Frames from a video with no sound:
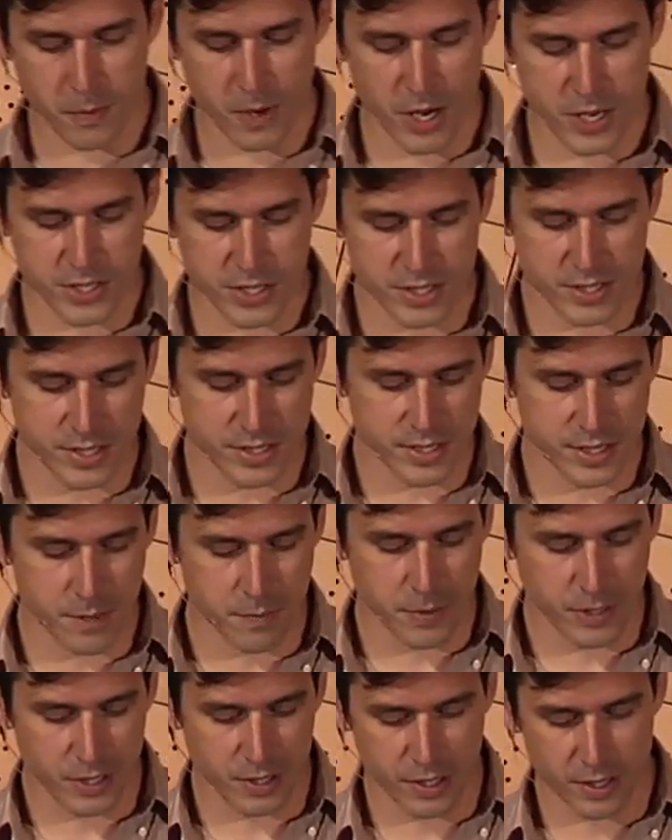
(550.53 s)
projects is
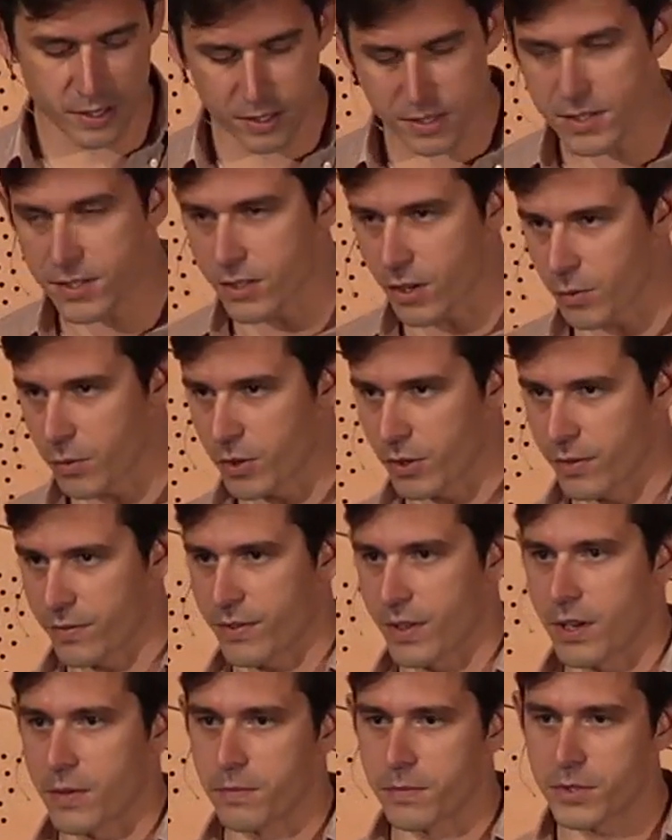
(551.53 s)
typically, this is our rule of
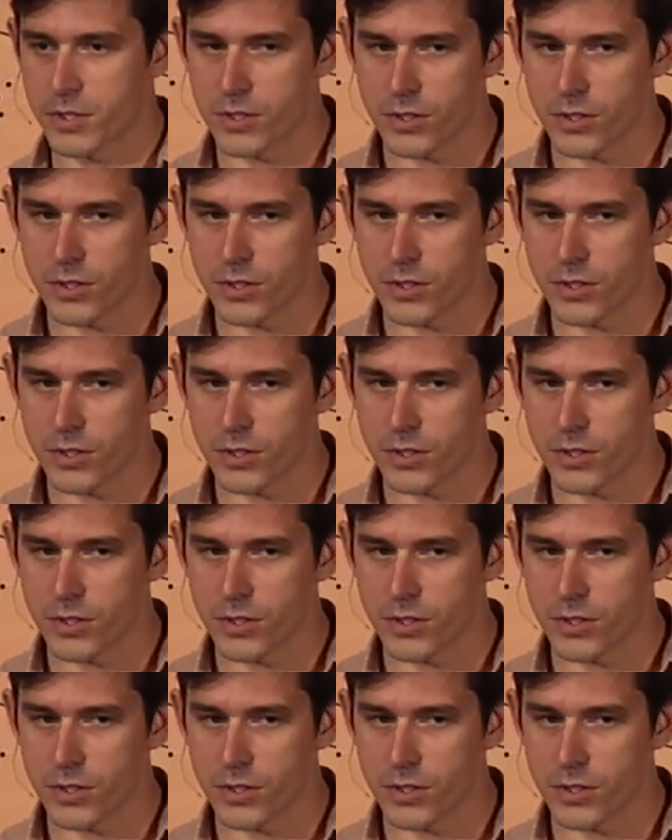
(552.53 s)
thumb,